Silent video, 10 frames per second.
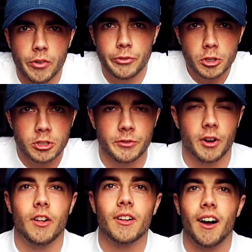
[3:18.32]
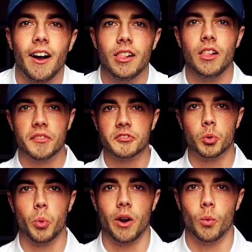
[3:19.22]
first of all, I love to
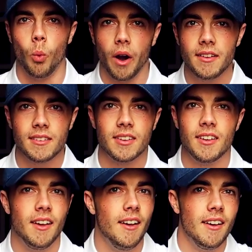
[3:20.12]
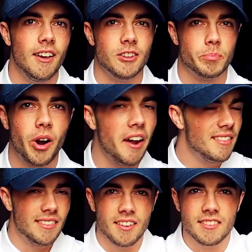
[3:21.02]
wear white it's
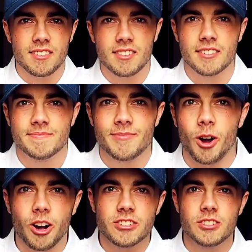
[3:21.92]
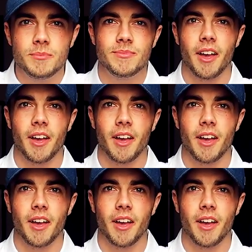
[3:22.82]
bright, it's awesome.